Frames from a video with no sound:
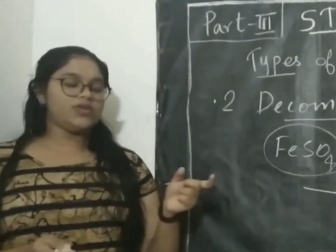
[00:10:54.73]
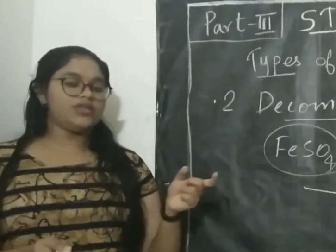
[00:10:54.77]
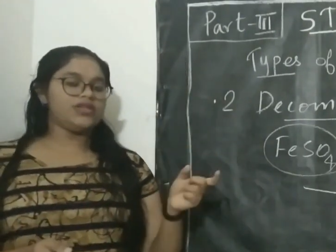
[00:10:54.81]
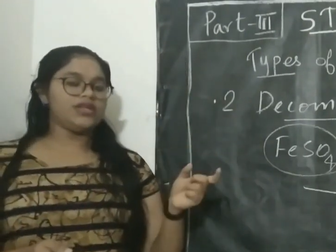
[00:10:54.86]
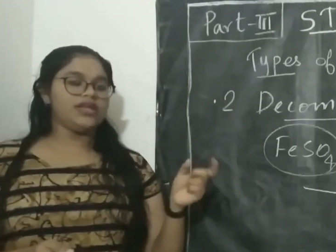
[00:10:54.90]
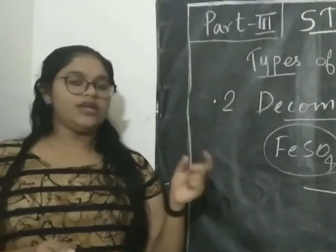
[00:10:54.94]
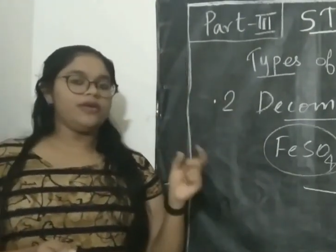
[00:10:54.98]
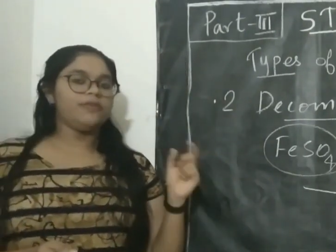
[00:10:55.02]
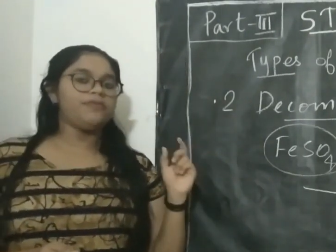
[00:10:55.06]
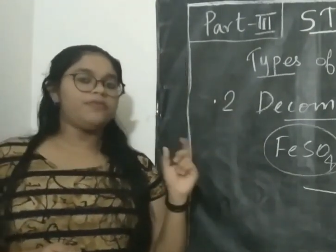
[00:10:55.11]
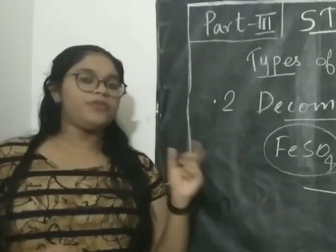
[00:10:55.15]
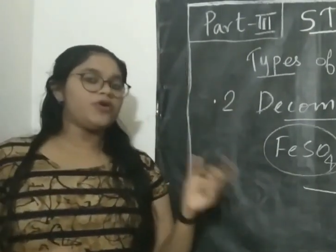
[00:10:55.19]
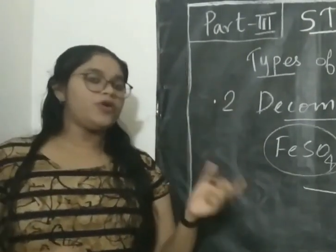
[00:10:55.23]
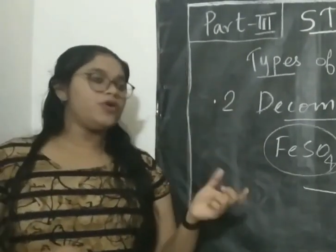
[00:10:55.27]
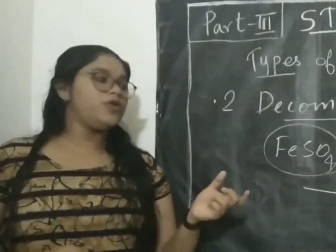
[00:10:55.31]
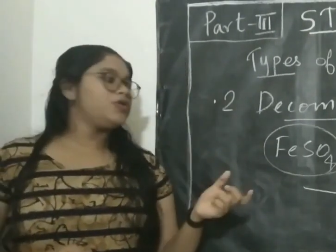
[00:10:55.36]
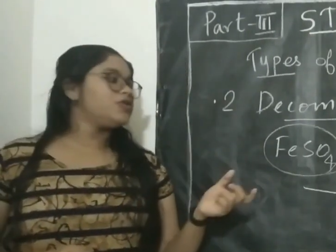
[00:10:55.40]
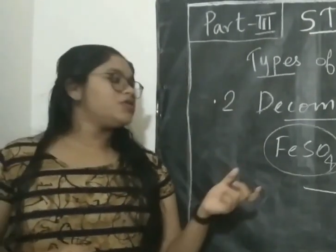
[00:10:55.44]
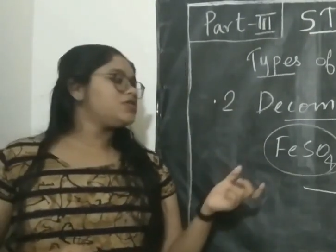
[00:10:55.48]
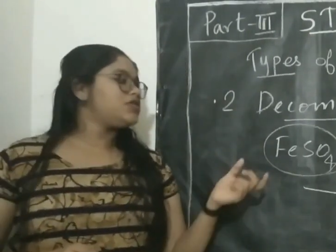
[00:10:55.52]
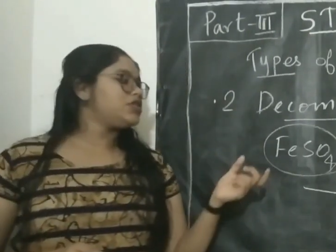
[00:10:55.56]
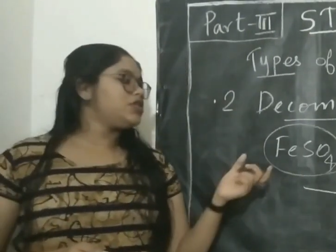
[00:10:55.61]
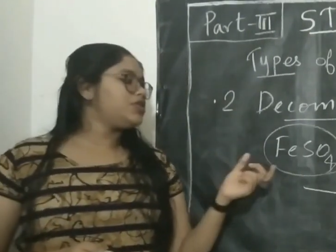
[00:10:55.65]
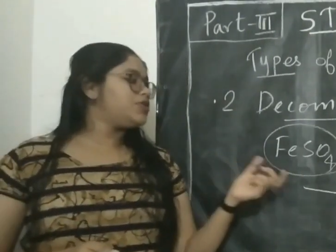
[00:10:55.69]
produced
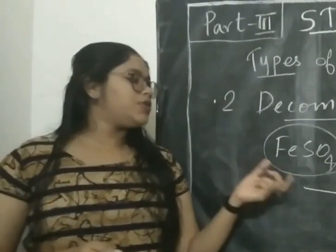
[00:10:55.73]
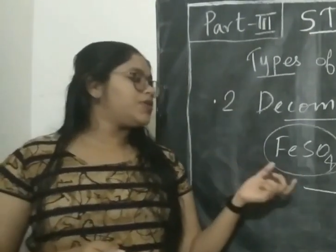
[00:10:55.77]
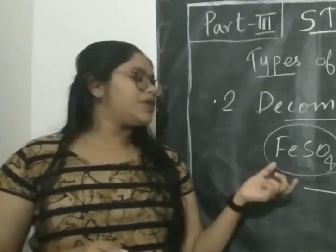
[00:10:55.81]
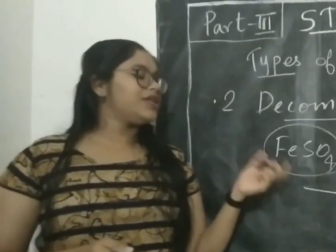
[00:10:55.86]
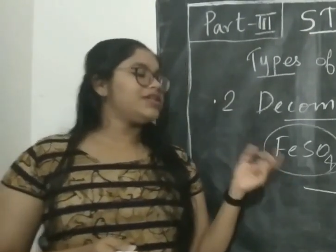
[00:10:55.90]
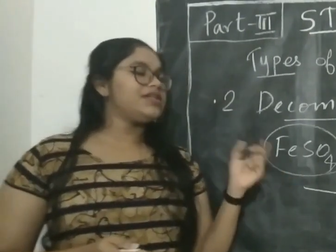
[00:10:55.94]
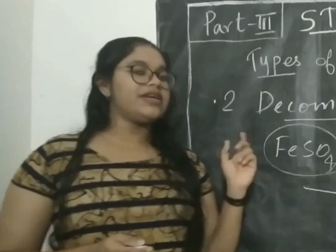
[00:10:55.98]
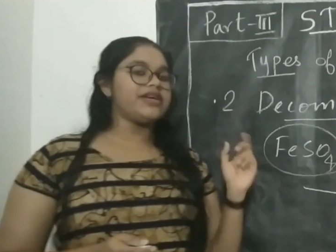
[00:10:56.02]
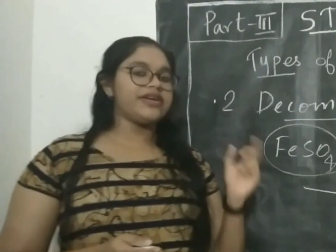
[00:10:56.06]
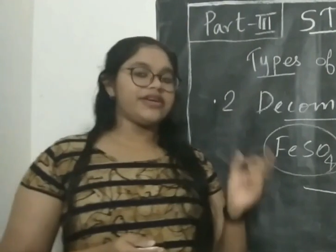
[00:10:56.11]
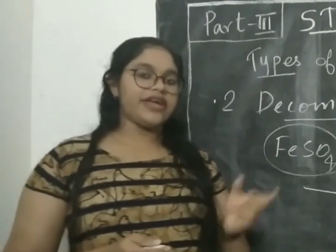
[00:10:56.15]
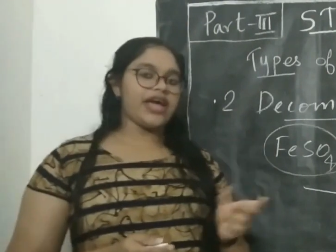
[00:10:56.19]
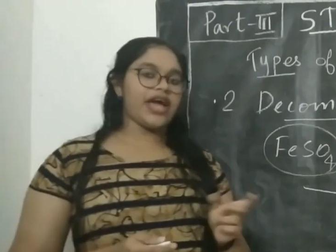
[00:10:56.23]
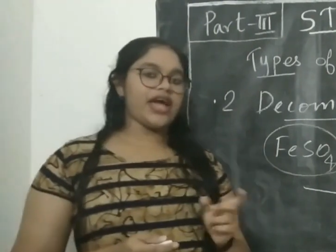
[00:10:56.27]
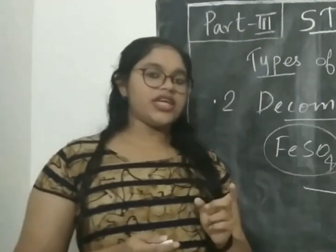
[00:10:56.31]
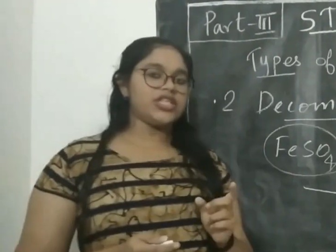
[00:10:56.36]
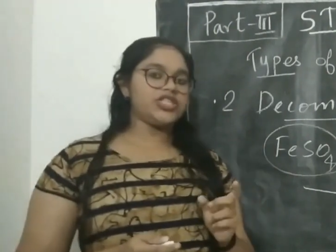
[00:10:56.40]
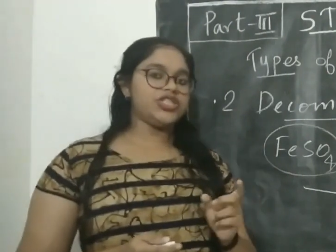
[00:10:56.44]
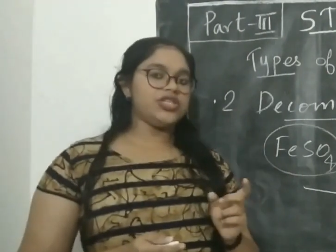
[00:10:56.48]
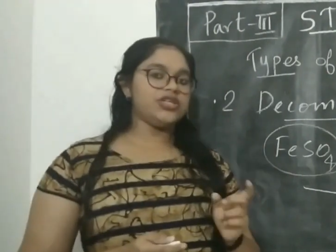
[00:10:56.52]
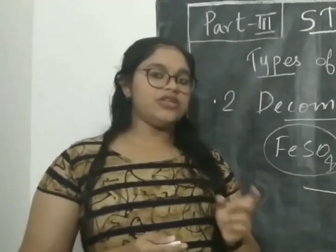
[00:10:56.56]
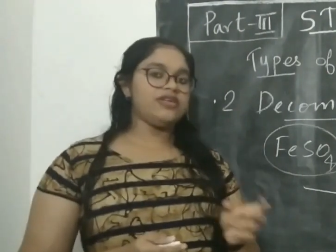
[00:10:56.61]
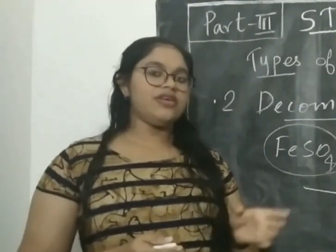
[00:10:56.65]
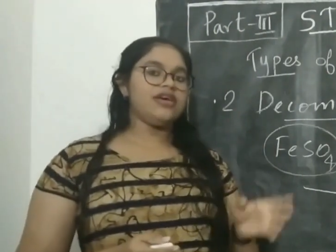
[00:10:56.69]
during the reaction
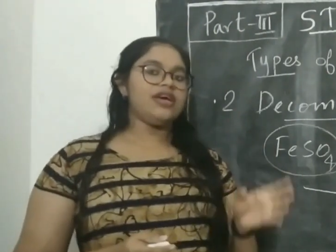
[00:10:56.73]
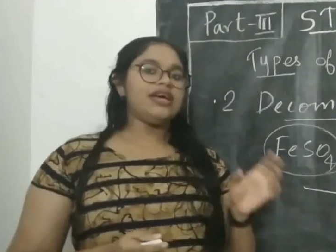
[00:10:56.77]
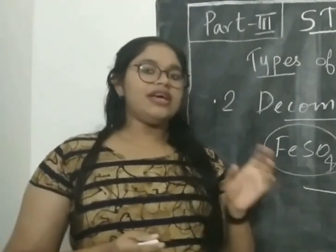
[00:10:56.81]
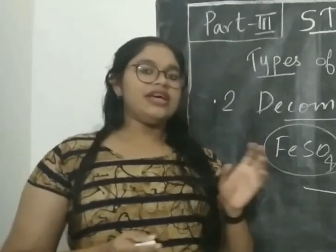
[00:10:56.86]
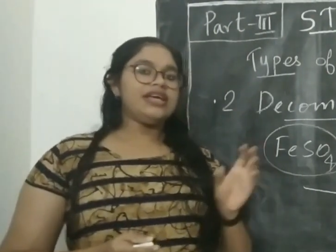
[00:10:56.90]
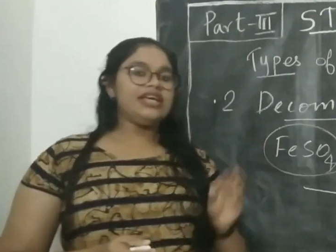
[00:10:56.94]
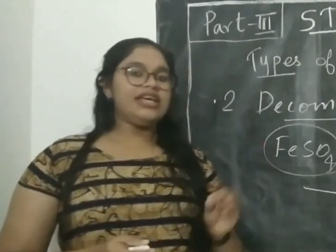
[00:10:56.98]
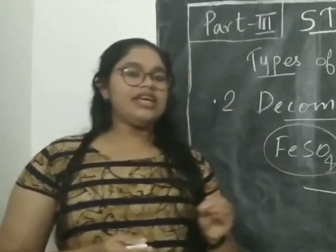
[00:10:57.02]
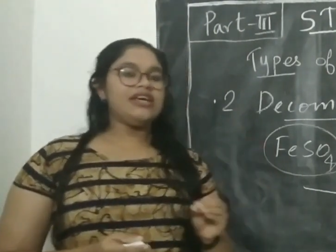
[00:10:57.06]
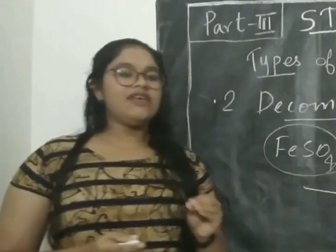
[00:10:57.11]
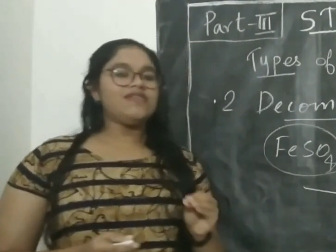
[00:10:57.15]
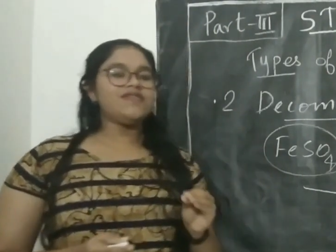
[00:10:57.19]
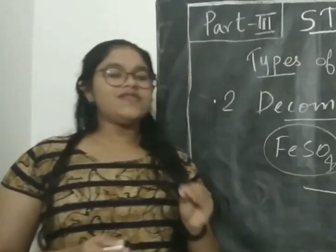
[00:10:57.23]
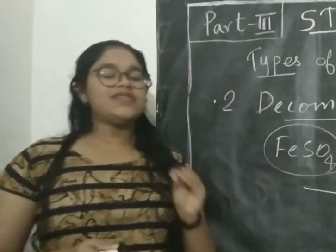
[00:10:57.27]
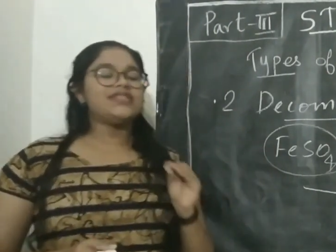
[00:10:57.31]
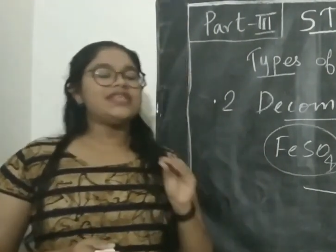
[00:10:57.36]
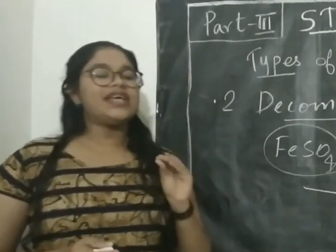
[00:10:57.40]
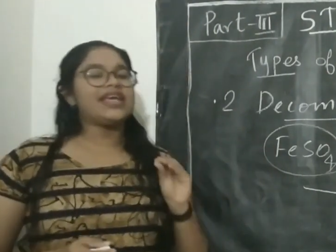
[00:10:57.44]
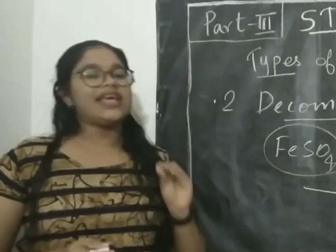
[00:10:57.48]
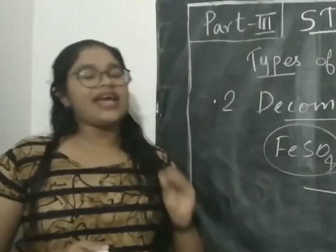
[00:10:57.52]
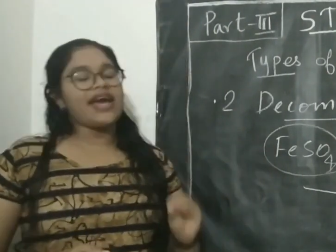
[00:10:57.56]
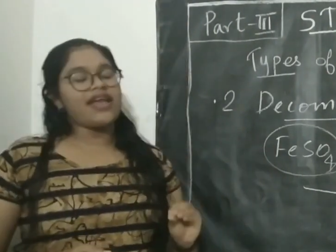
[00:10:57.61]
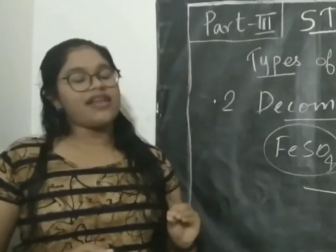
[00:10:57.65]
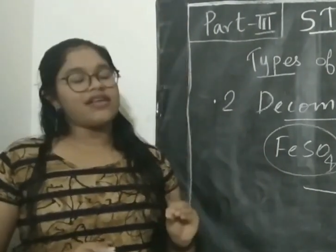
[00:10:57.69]
gives the
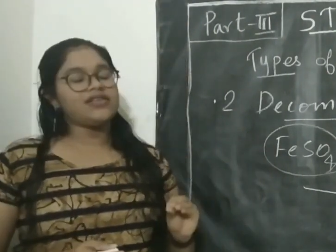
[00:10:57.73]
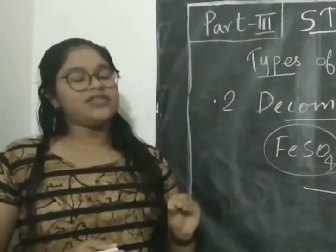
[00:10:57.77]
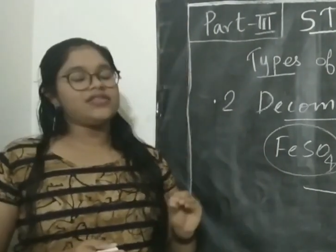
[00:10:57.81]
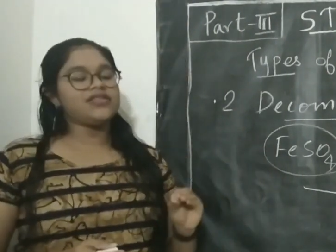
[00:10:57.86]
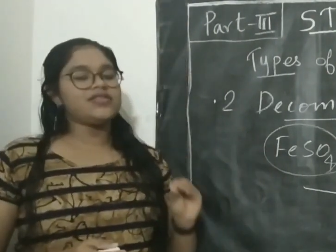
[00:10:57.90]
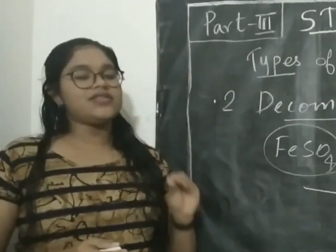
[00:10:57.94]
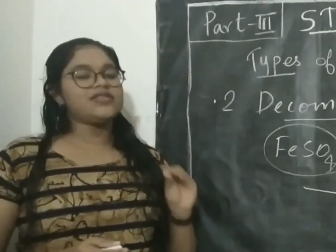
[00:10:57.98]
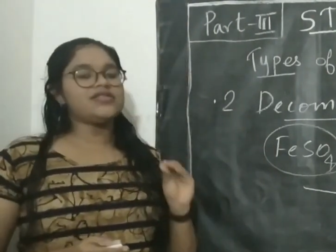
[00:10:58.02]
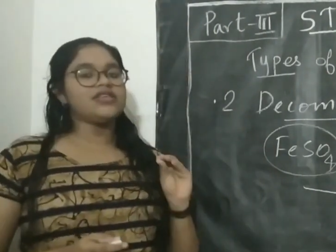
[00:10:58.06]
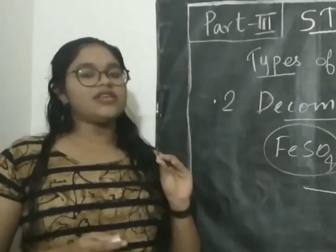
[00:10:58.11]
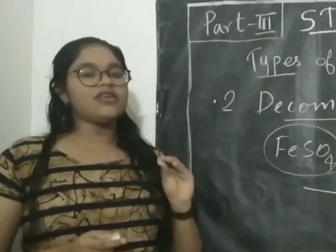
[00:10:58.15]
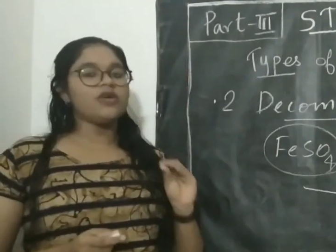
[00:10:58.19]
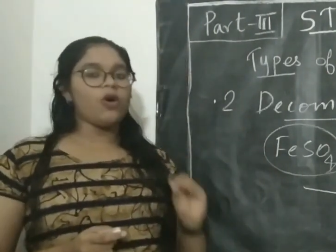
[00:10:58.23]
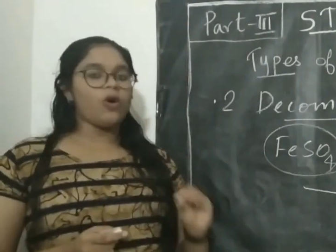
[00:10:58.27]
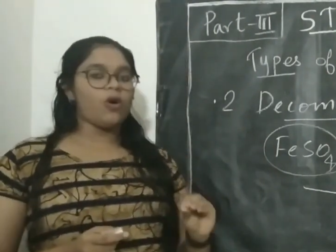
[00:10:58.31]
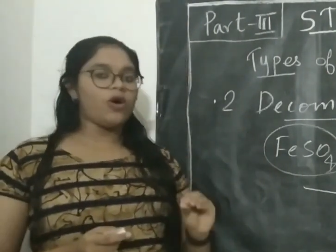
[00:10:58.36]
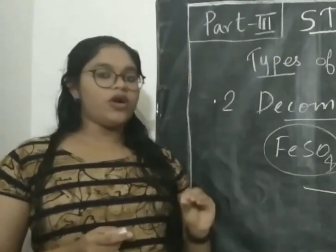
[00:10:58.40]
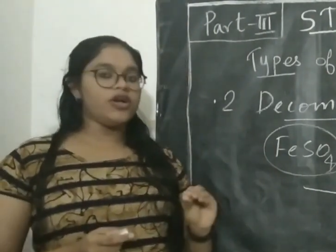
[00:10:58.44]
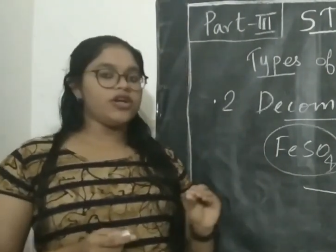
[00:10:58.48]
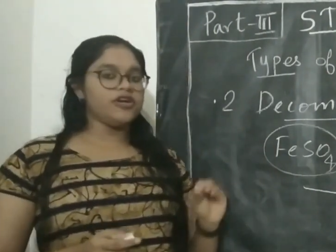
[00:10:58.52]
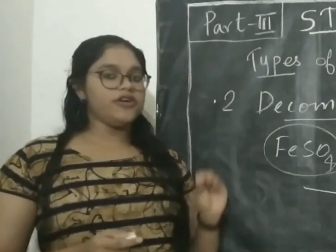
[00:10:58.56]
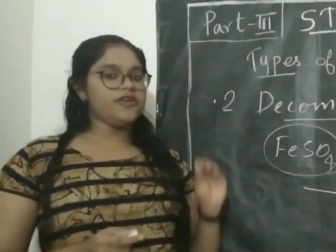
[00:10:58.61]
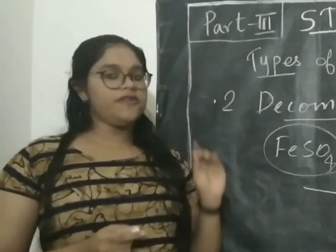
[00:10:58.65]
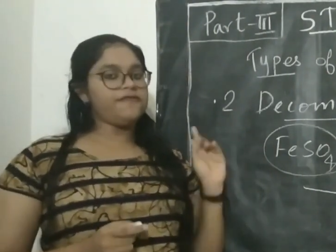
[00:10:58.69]
characteristic order
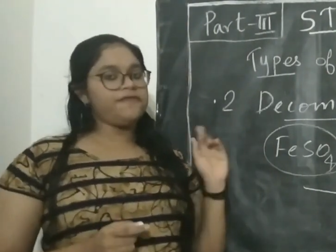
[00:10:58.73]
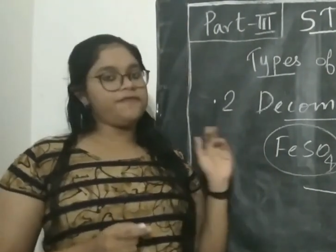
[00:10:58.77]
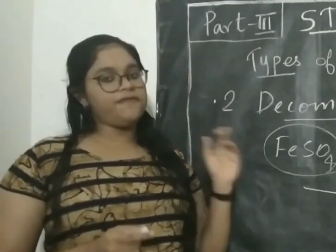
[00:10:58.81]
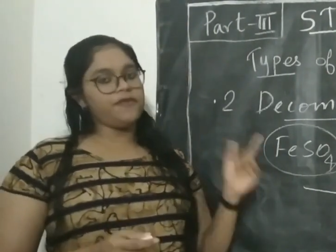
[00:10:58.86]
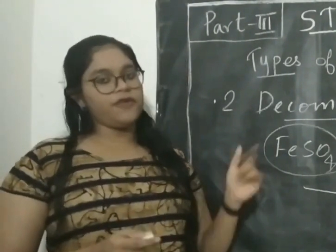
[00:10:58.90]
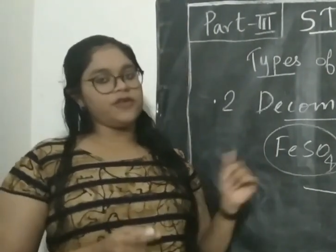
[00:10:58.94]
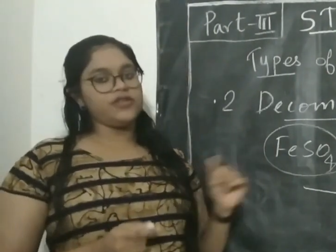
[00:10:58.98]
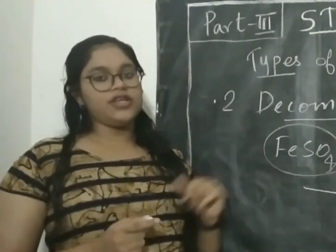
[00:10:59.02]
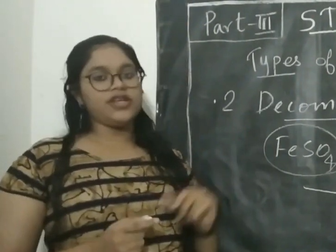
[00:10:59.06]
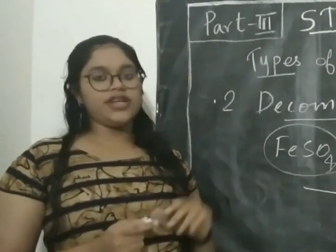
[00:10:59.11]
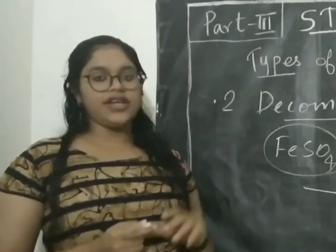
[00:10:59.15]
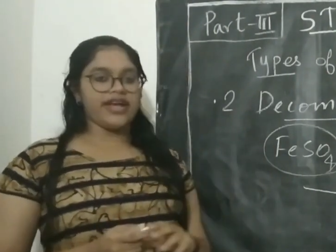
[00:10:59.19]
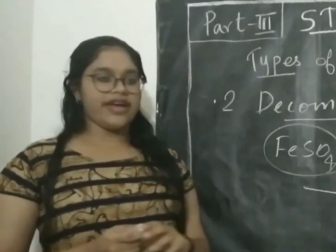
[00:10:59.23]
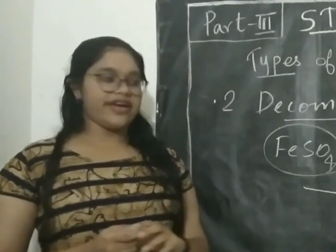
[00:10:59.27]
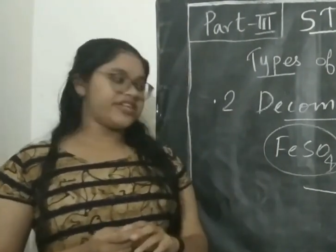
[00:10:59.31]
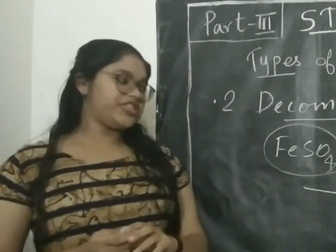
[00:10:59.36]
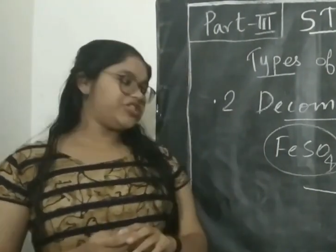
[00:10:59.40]
for the reaction.